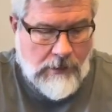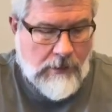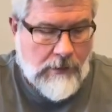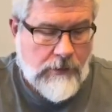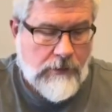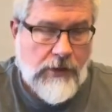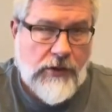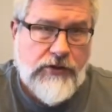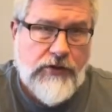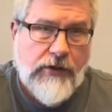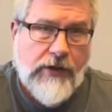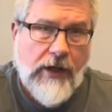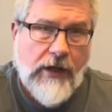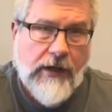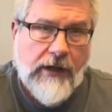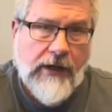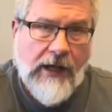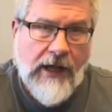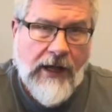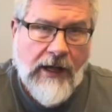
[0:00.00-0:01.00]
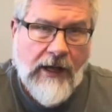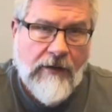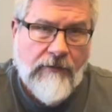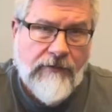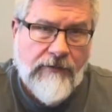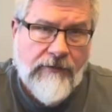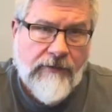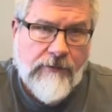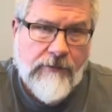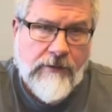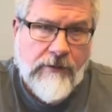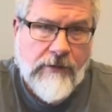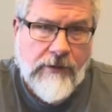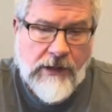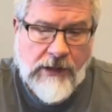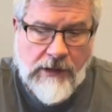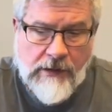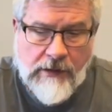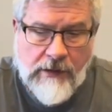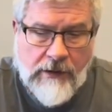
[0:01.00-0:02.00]
that you cut in half,
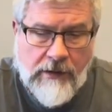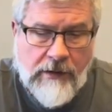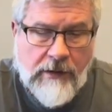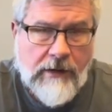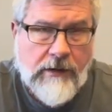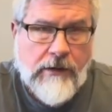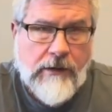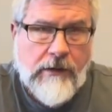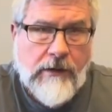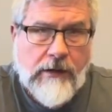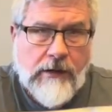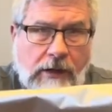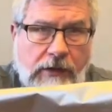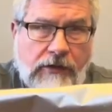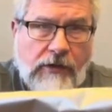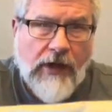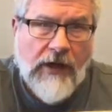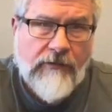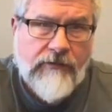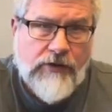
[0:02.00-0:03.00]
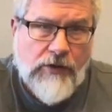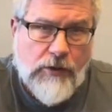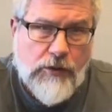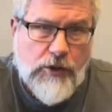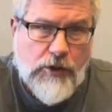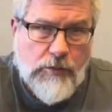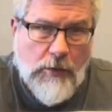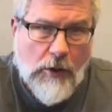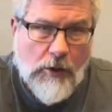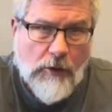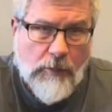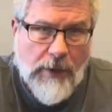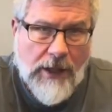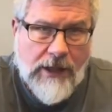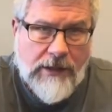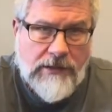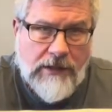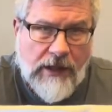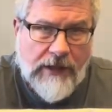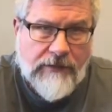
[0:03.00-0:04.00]
and you have 2 smaller
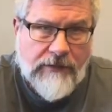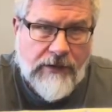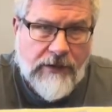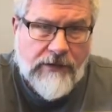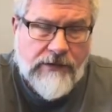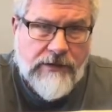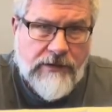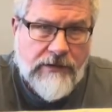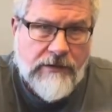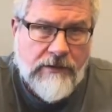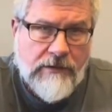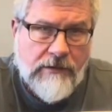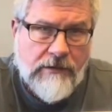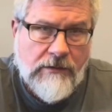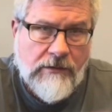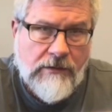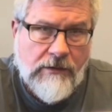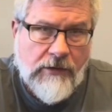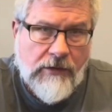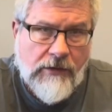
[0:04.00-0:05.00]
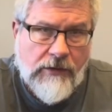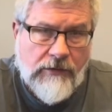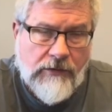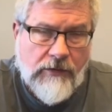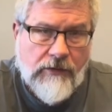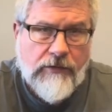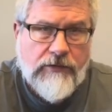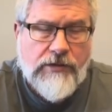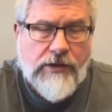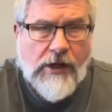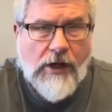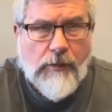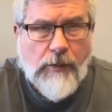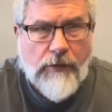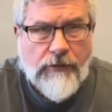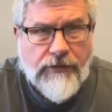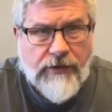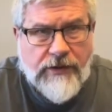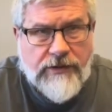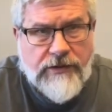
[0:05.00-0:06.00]
bags like this. Now there's a couple
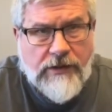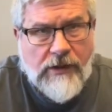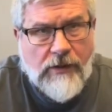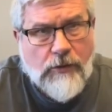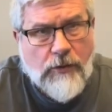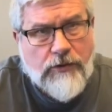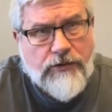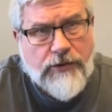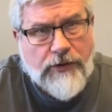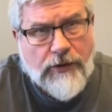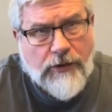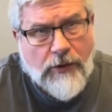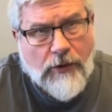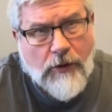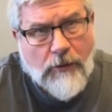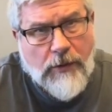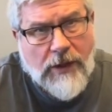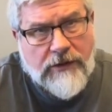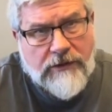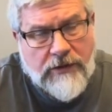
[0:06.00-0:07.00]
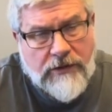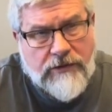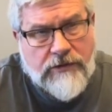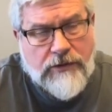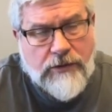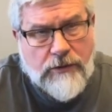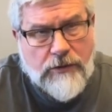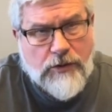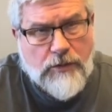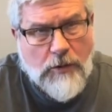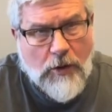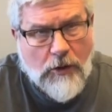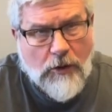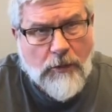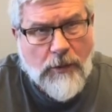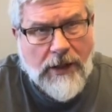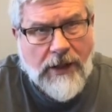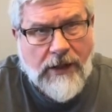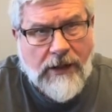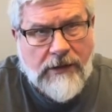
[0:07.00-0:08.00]
of things that I want you to know about these 2 smaller
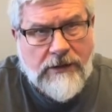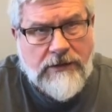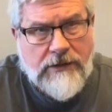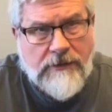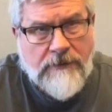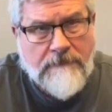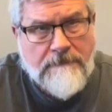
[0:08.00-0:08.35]
bags.